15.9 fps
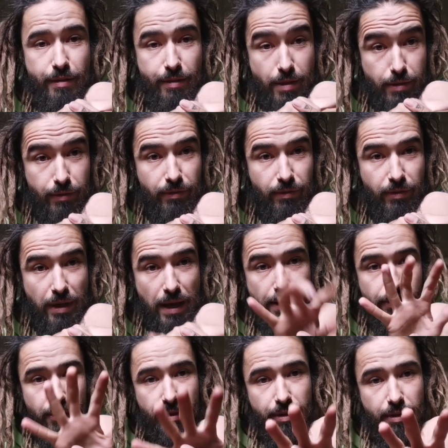this
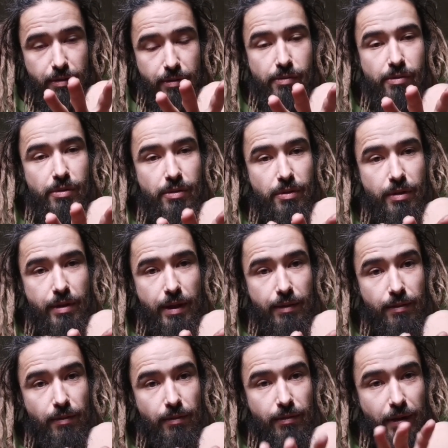as it is,
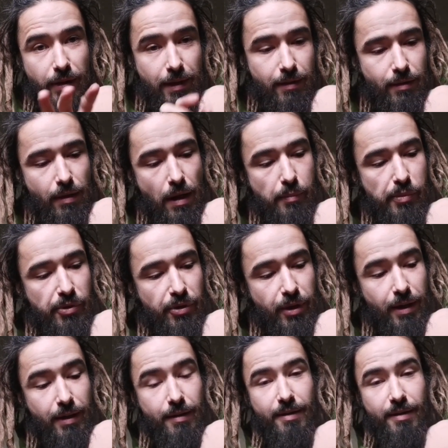that's a second happening,